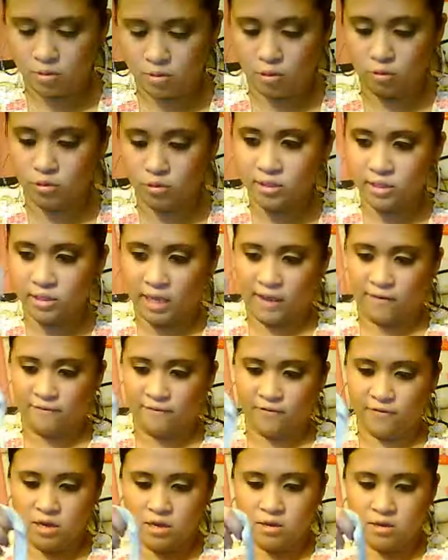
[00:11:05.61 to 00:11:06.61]
Old
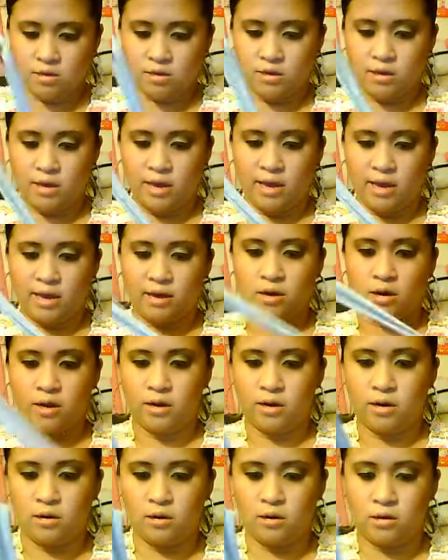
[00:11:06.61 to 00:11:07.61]
Navy. I got
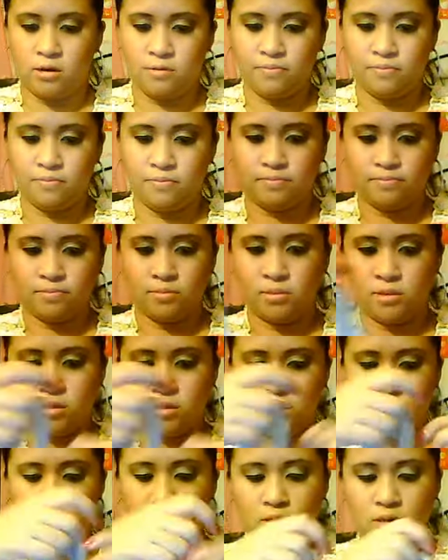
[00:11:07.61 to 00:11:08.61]
um
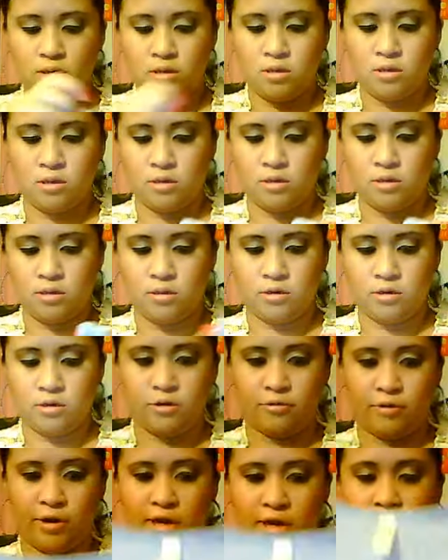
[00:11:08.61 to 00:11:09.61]
the
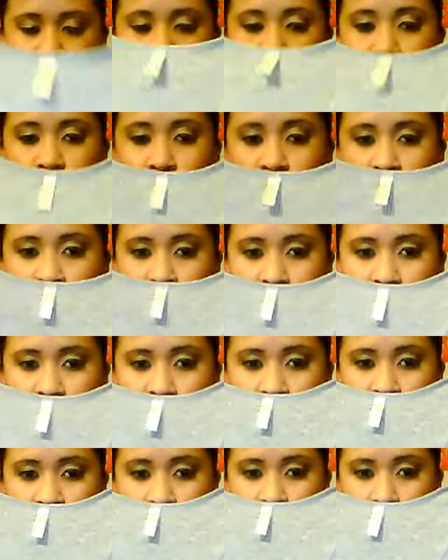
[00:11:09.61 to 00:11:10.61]
grayish
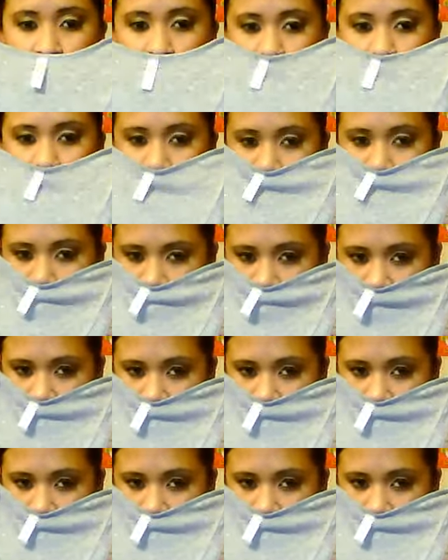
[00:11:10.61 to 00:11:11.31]
silvery tank top,